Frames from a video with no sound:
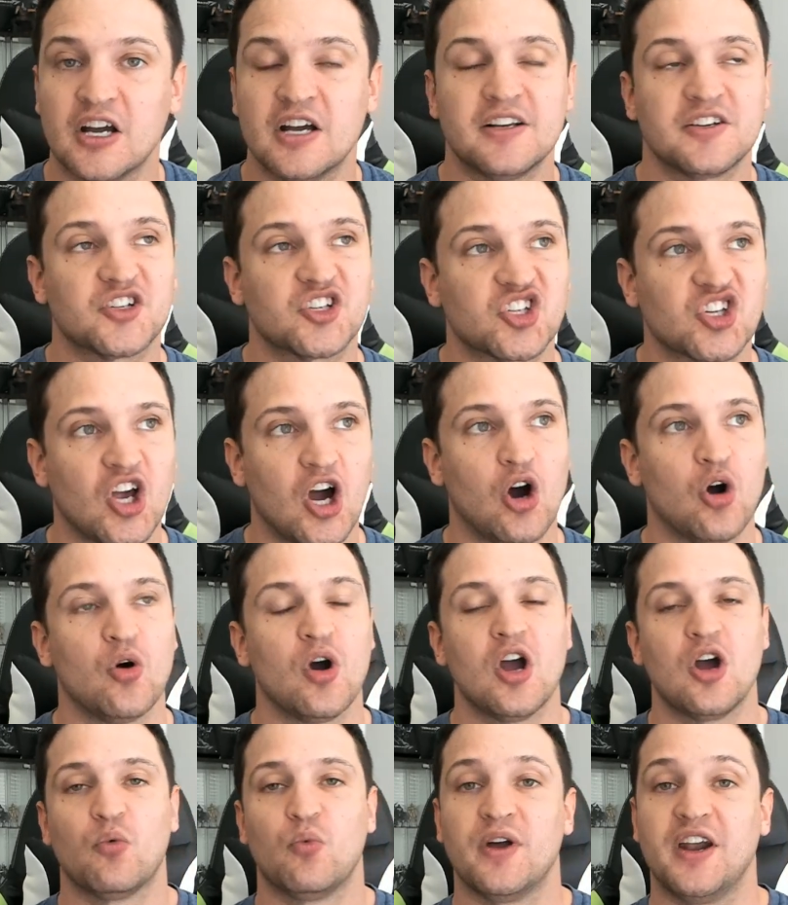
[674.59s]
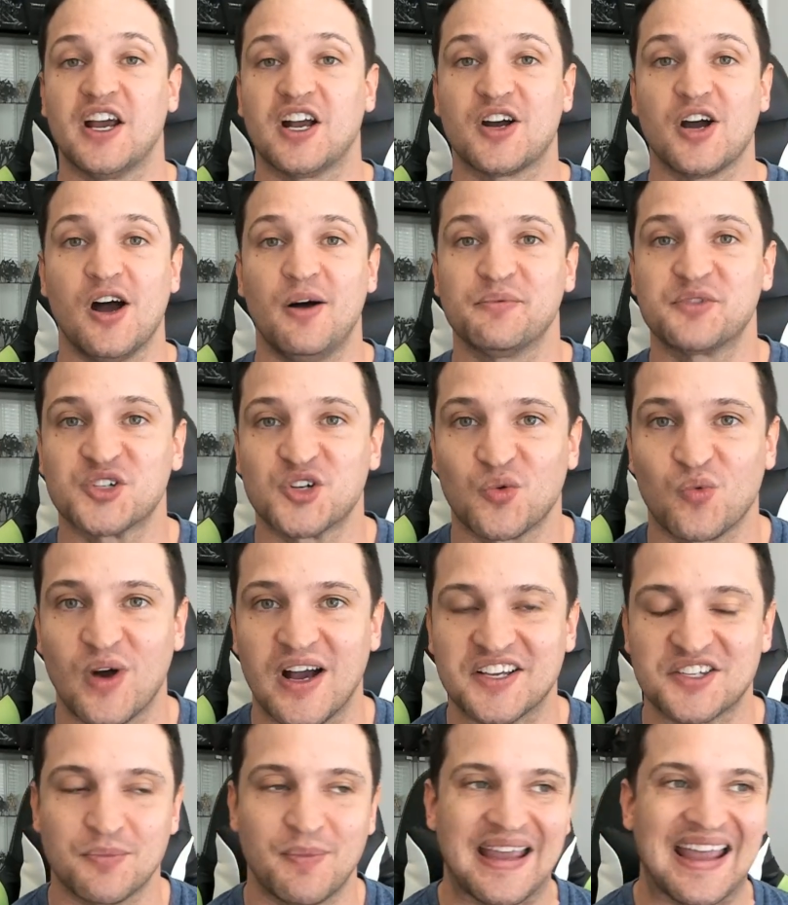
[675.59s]
So when it comes to
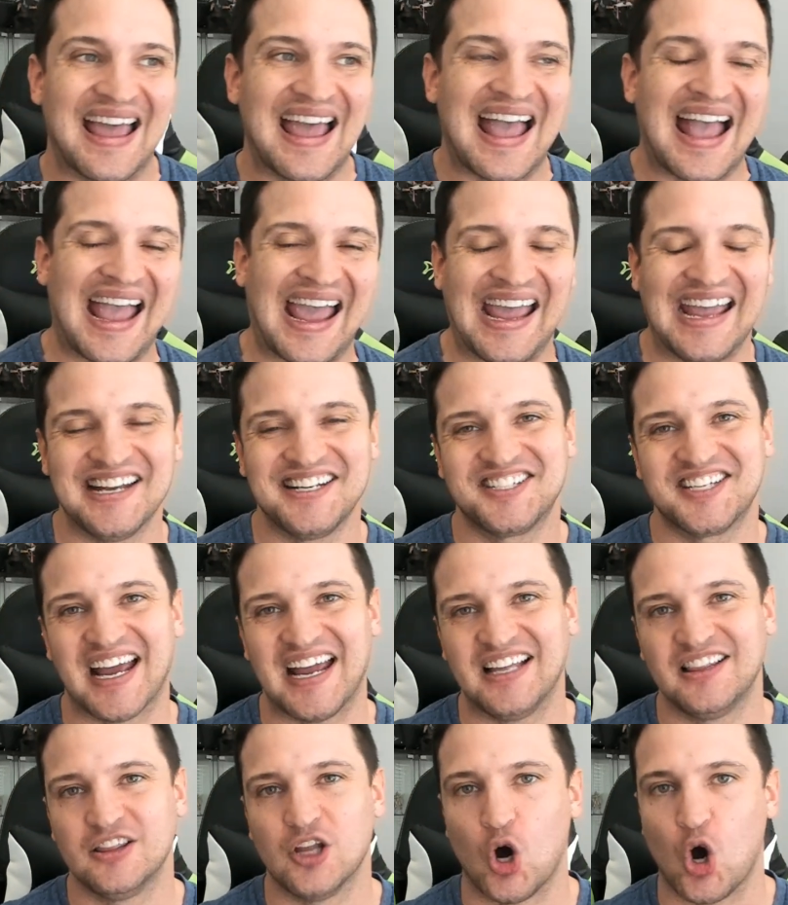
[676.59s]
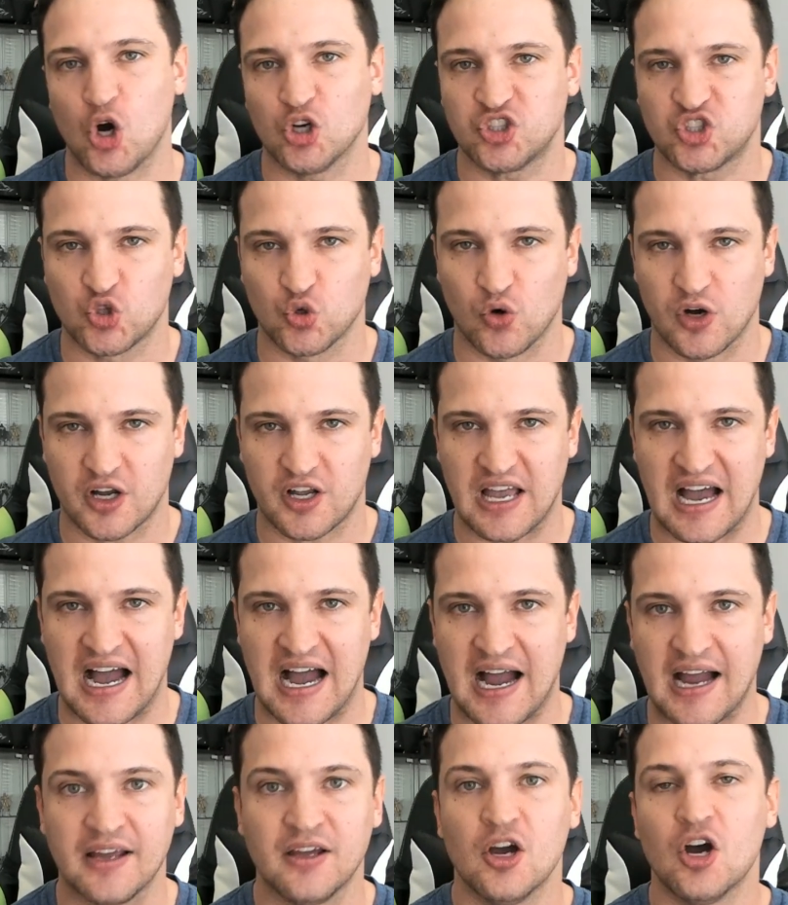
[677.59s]
resume, AJ lost to a
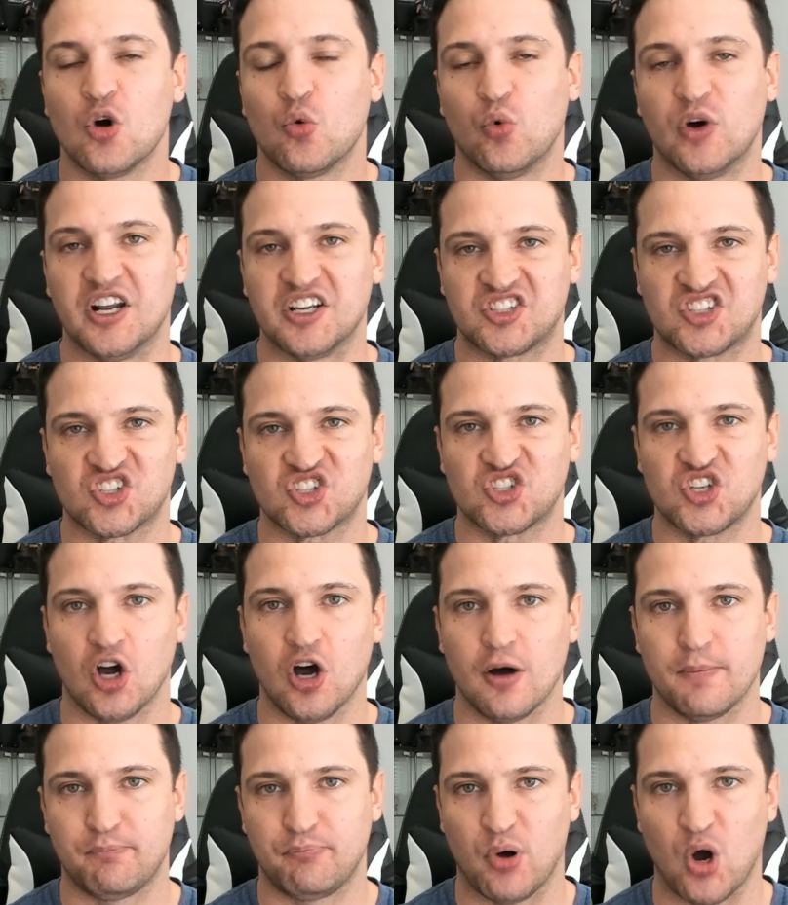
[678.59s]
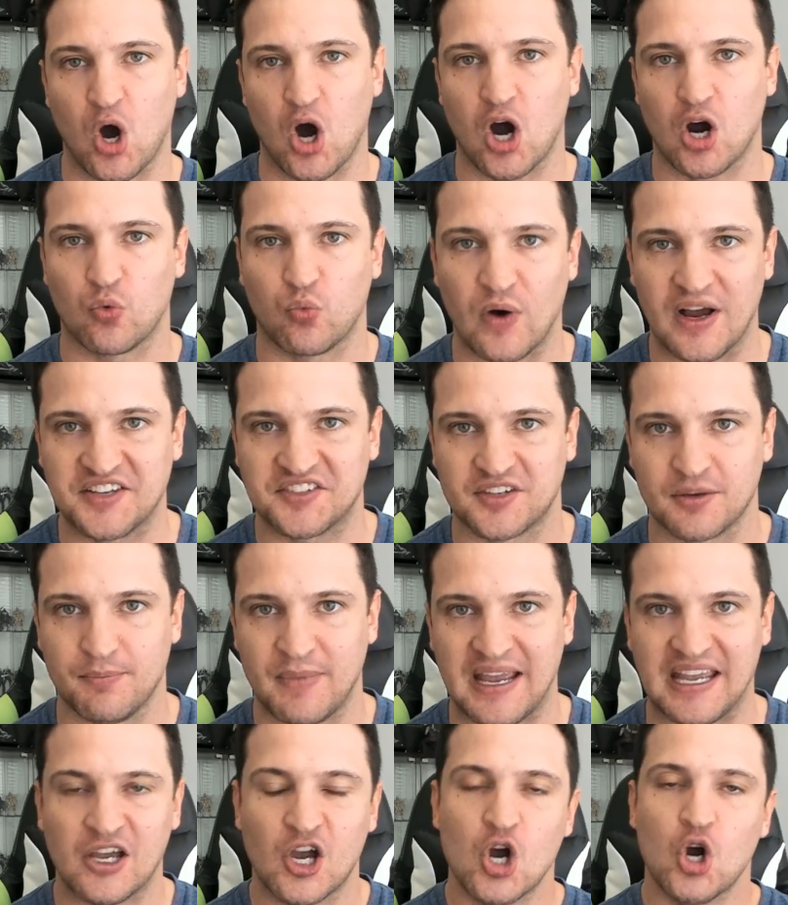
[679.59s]
guy with a subpar
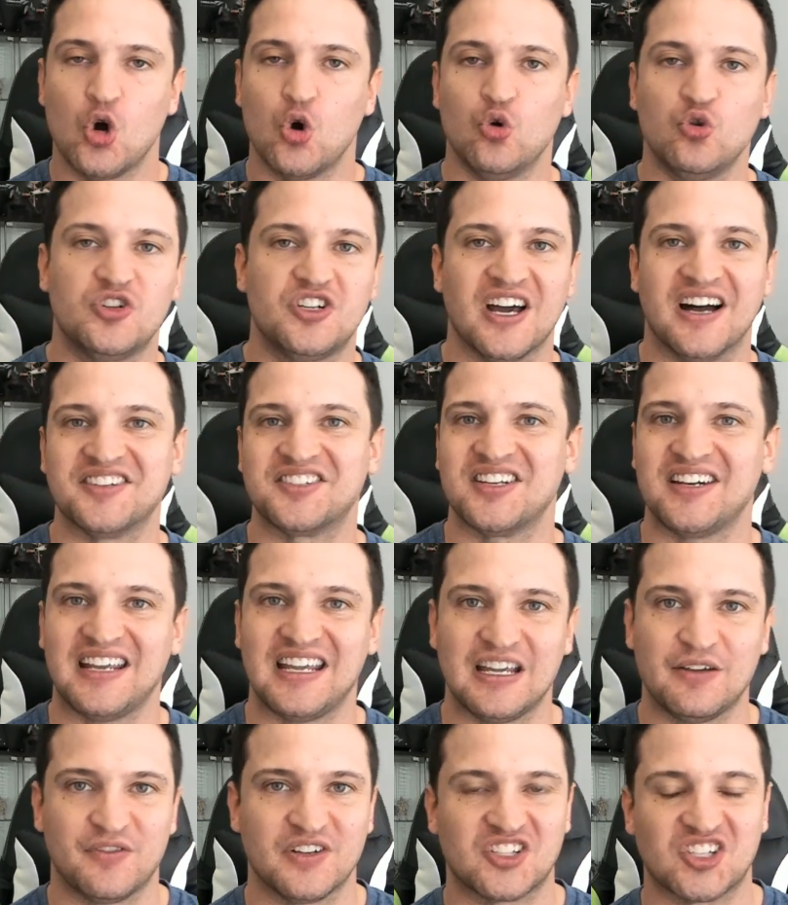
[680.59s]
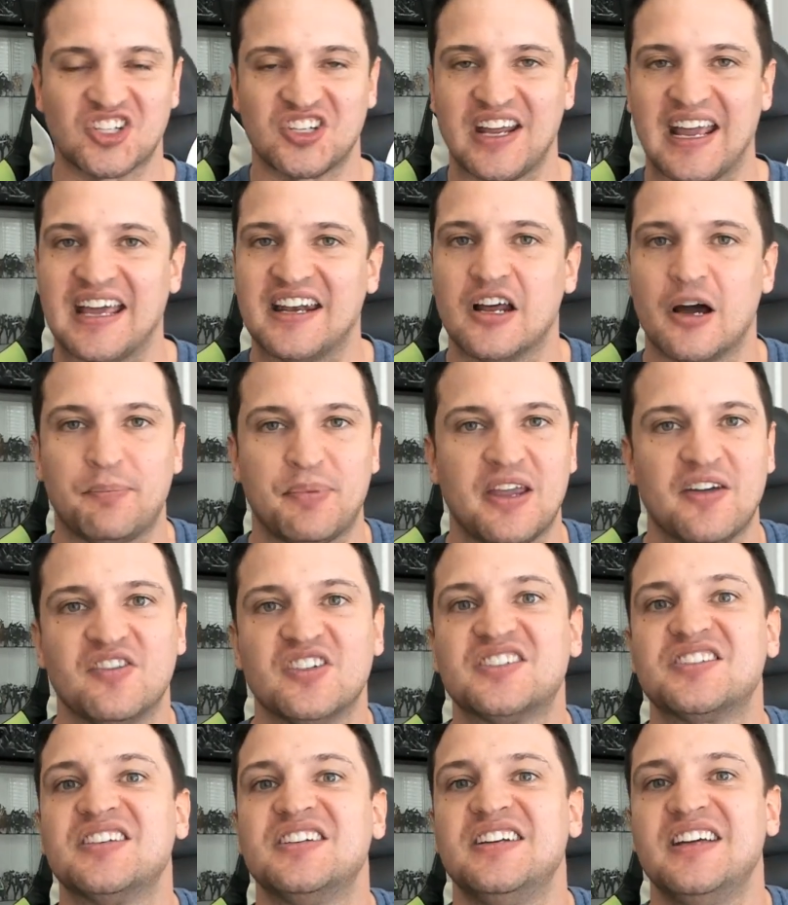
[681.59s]
resume who doesn't even stand up even
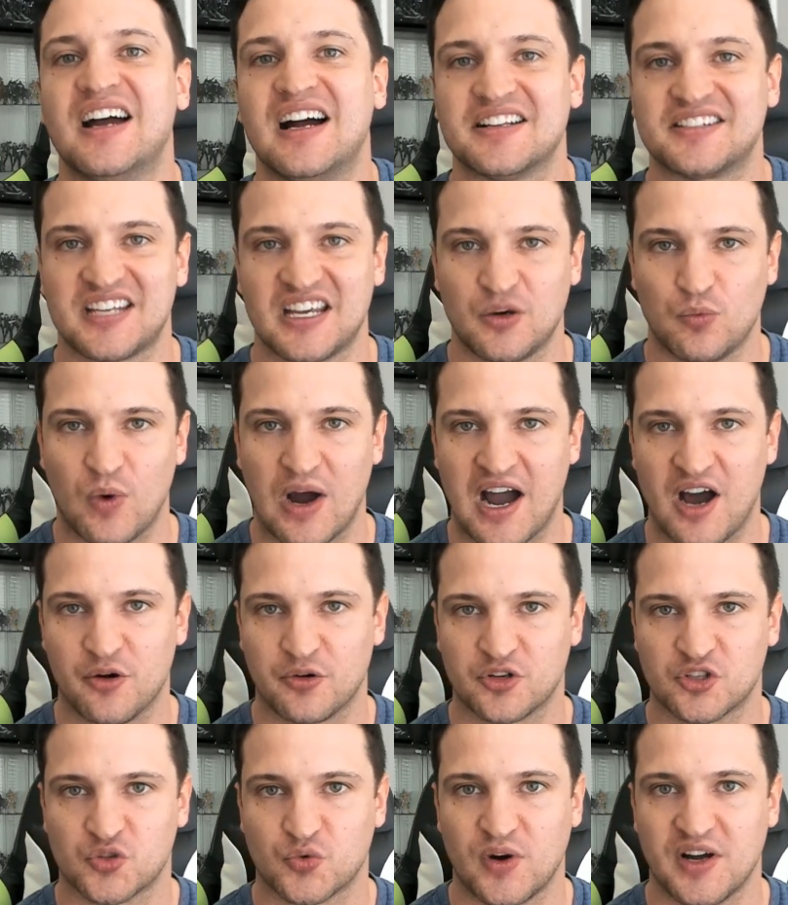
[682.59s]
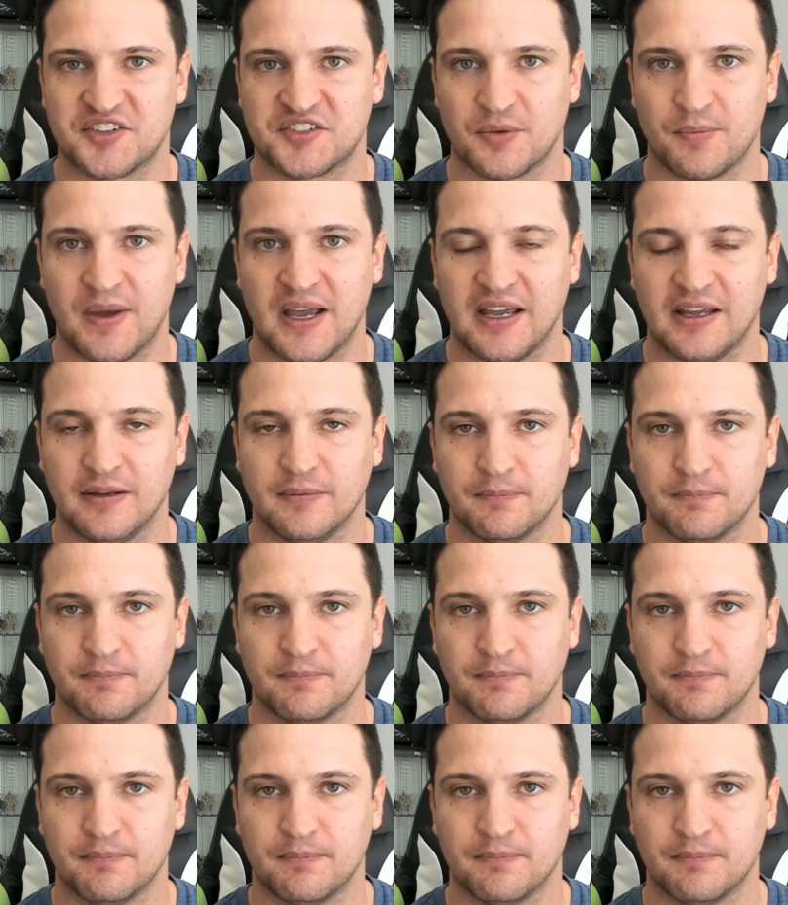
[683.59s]
to Deontay Wilder's resume.